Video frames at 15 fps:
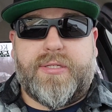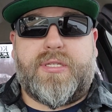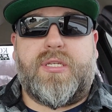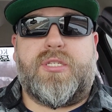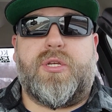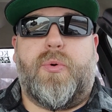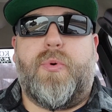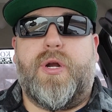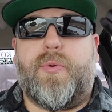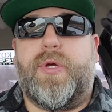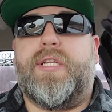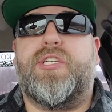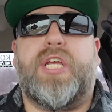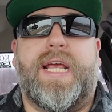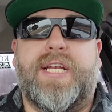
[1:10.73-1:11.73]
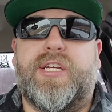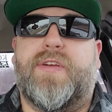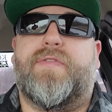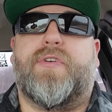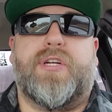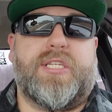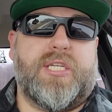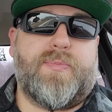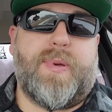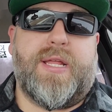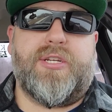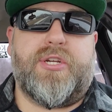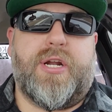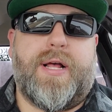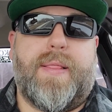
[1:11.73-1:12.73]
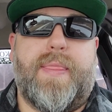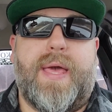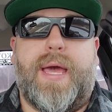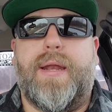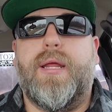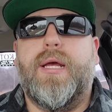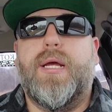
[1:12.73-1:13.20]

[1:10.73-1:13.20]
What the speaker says: So what are we changing for suspension on that?